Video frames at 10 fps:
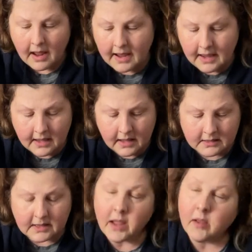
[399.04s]

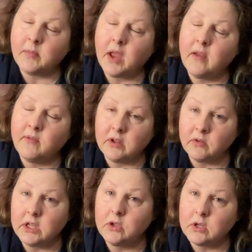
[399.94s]
And um,
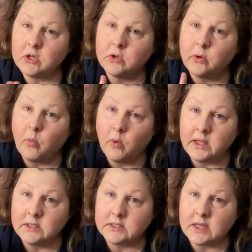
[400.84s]
evidently you can do it
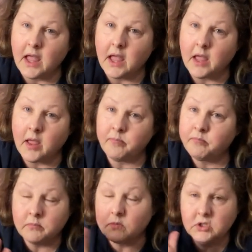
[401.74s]
once, um,
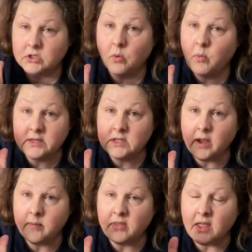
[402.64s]
just a
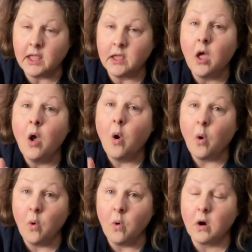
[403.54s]
one-time thing,
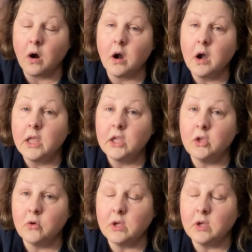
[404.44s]
or you